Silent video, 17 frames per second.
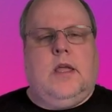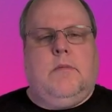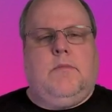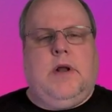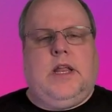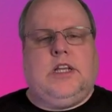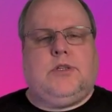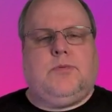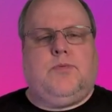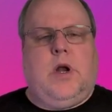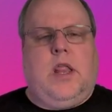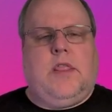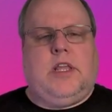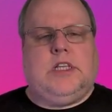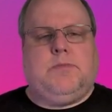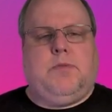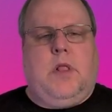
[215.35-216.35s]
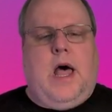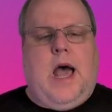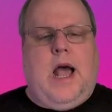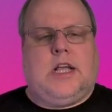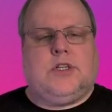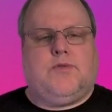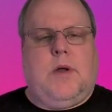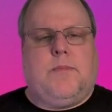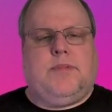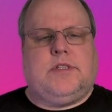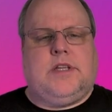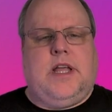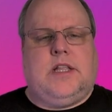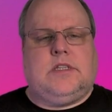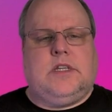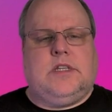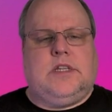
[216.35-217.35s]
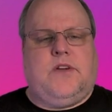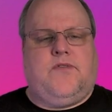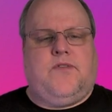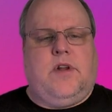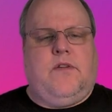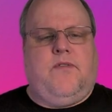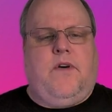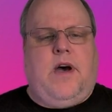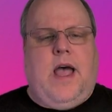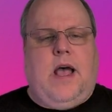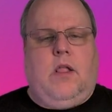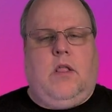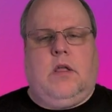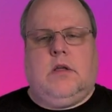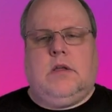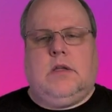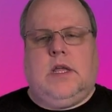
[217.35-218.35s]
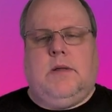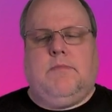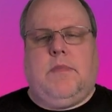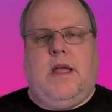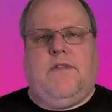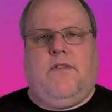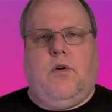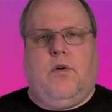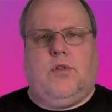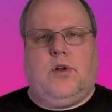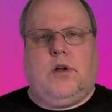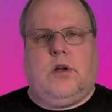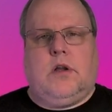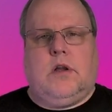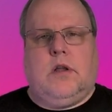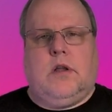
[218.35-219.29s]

but each one of these blocks represents a different file in my folder